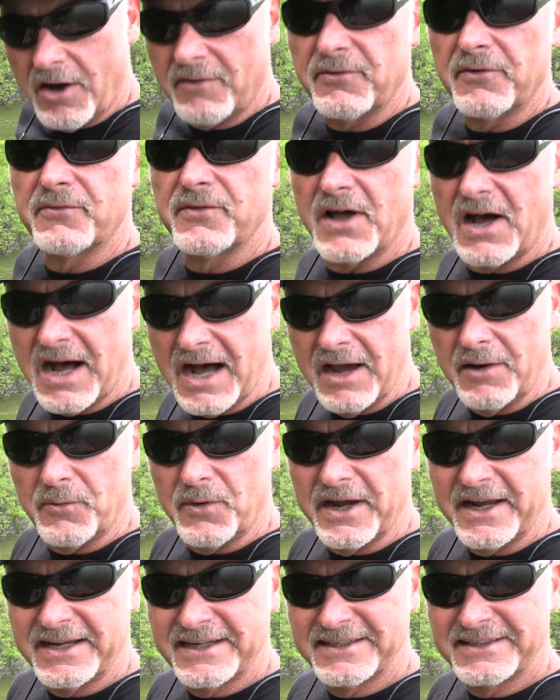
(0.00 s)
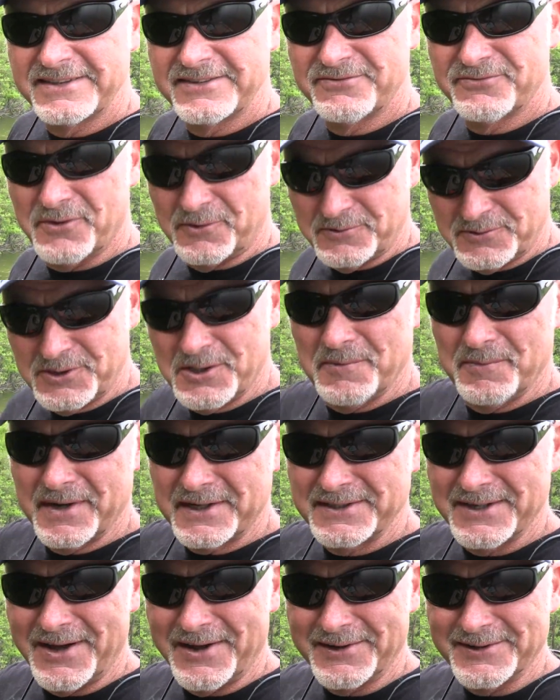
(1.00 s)
off of the highway for, to
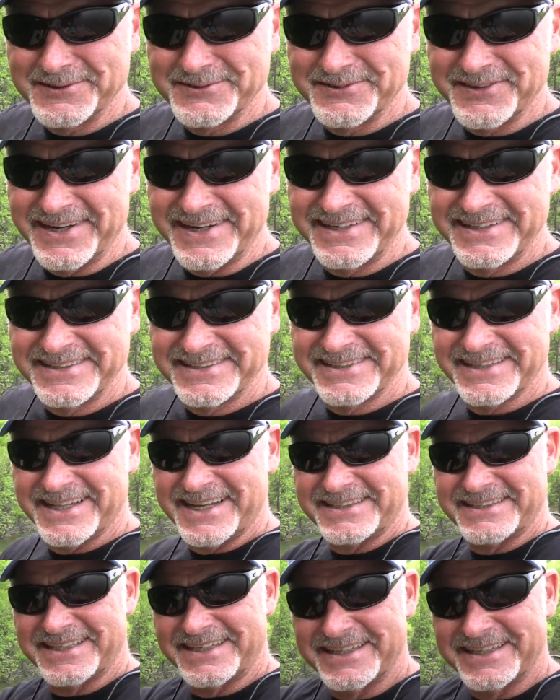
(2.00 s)
McDonald's, right? So that's